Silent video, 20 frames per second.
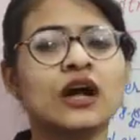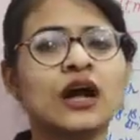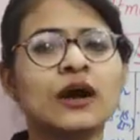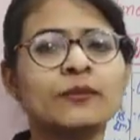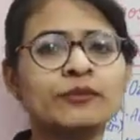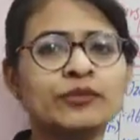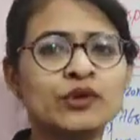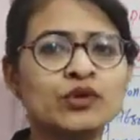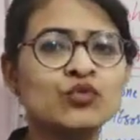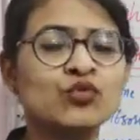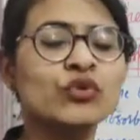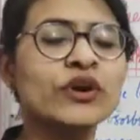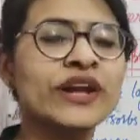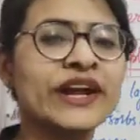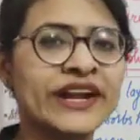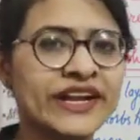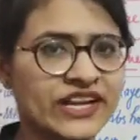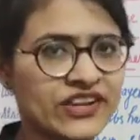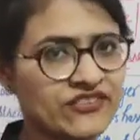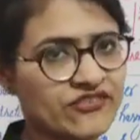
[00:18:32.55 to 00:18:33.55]
up to
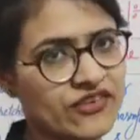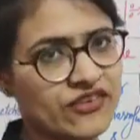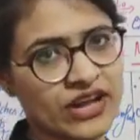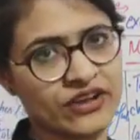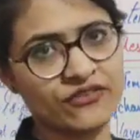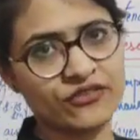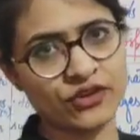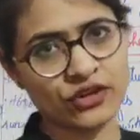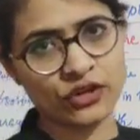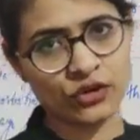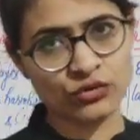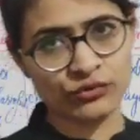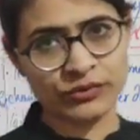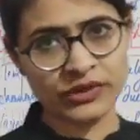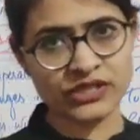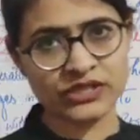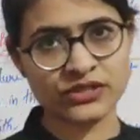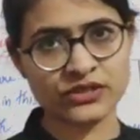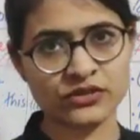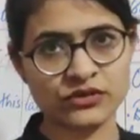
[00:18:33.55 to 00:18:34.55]
85
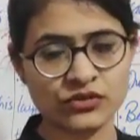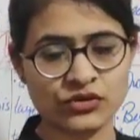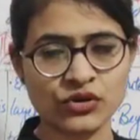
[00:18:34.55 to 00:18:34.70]
kilometer.